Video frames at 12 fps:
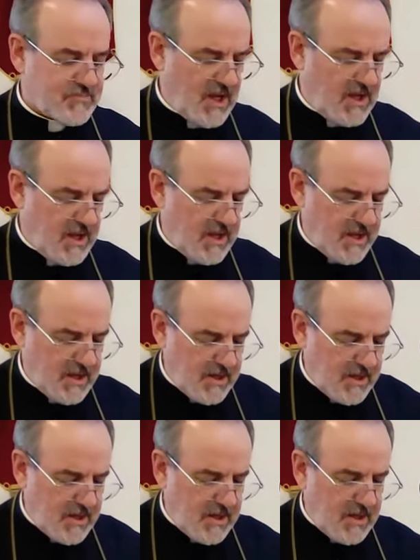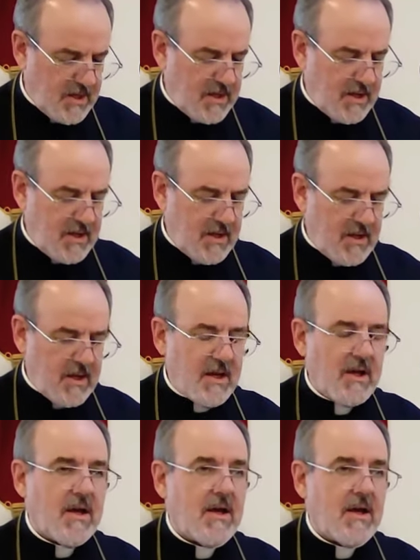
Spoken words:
Nobody speaks.